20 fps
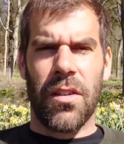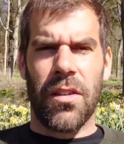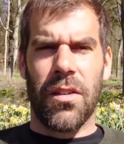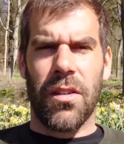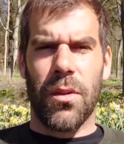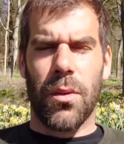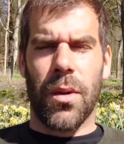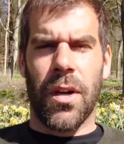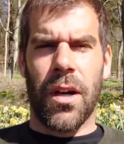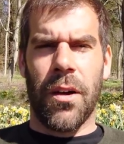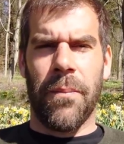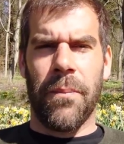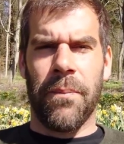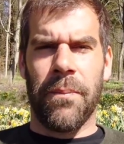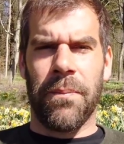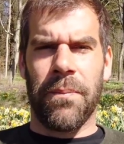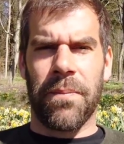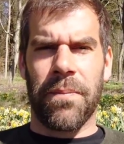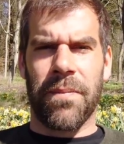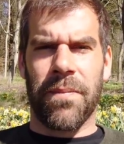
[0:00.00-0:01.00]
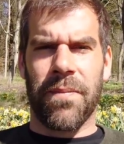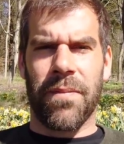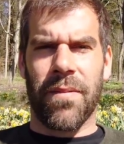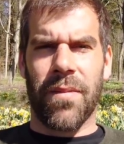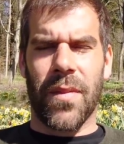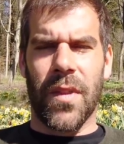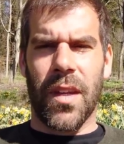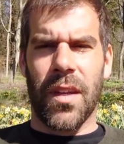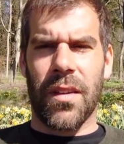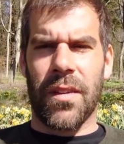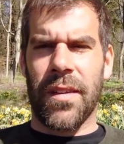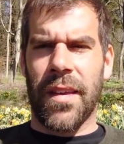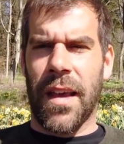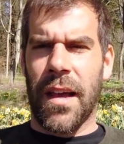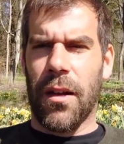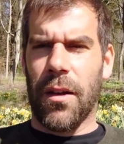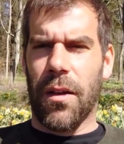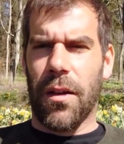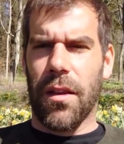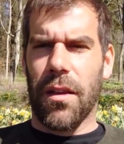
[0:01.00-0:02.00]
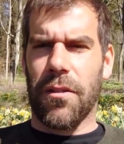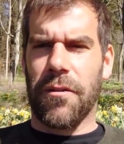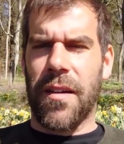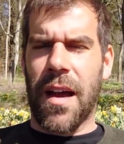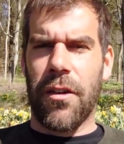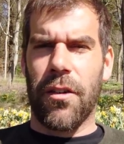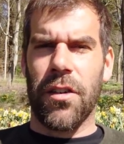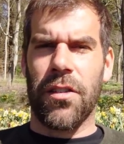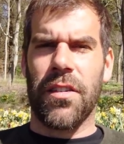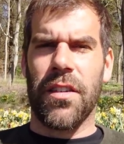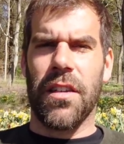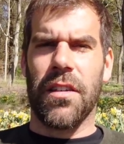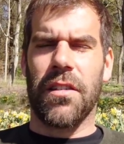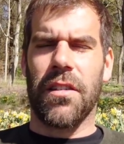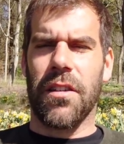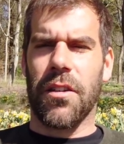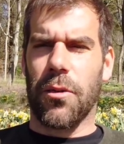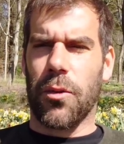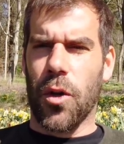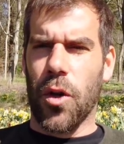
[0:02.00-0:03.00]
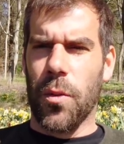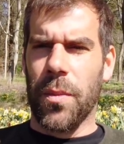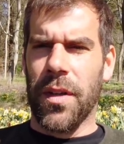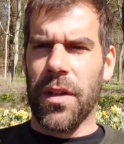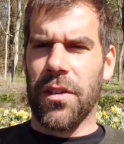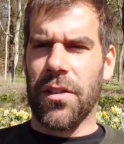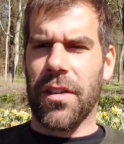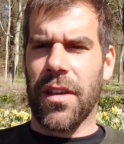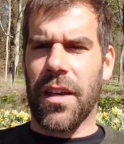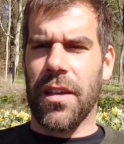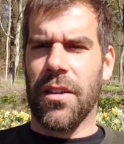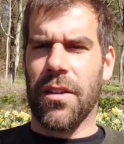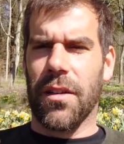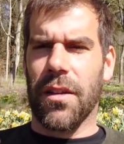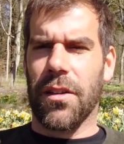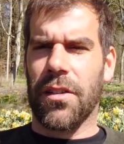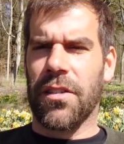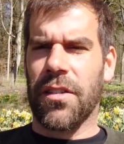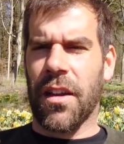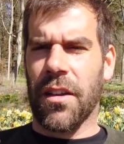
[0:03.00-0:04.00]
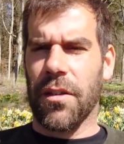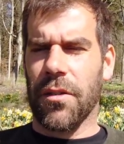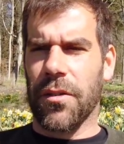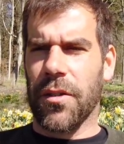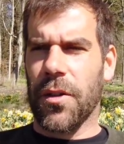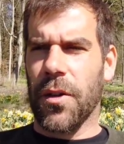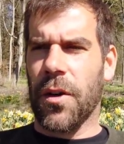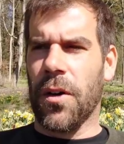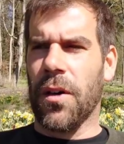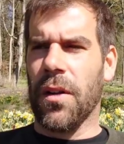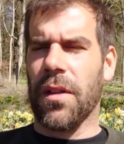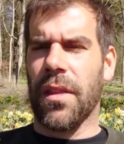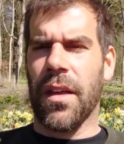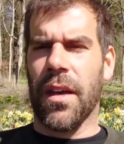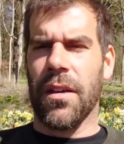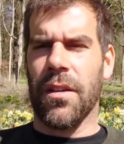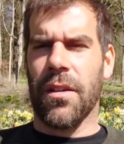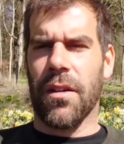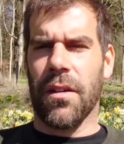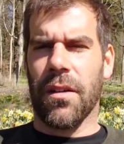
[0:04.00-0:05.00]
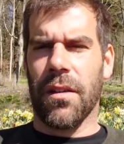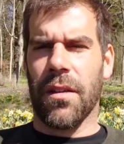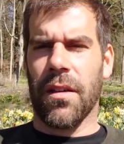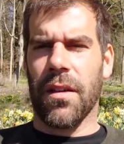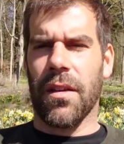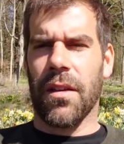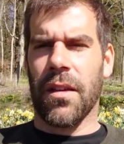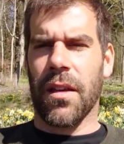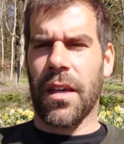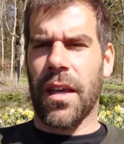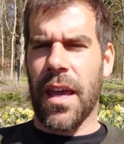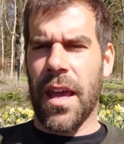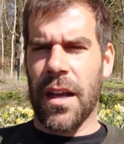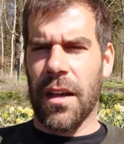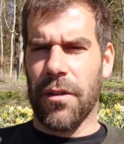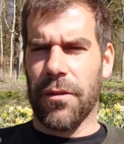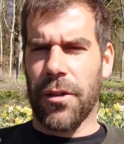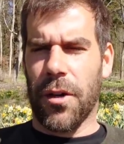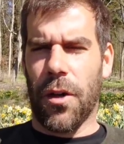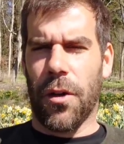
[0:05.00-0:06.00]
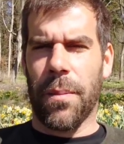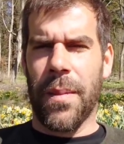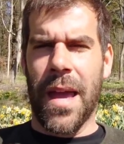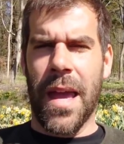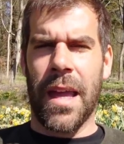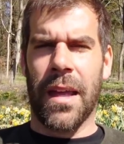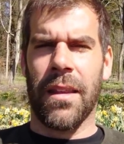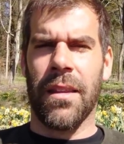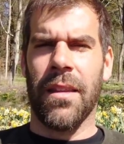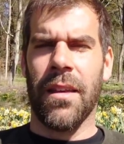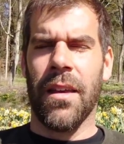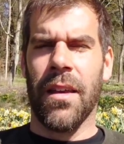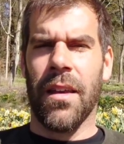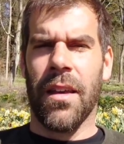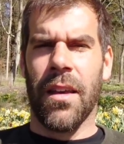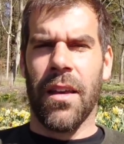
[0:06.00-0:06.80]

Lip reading: To tell all the Pharisees and the Romans that you're the son of God, that you're the king of all men,